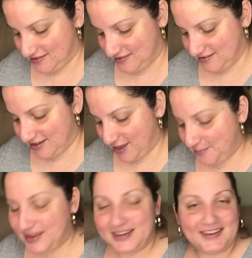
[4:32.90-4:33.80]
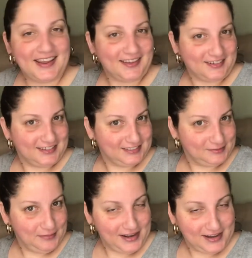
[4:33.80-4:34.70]
You got me a necklace,
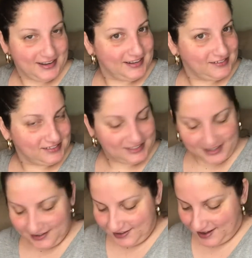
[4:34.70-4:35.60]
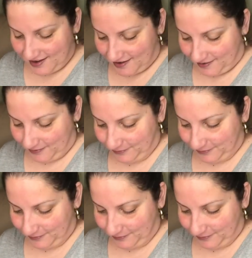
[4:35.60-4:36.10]
Manny. You should know.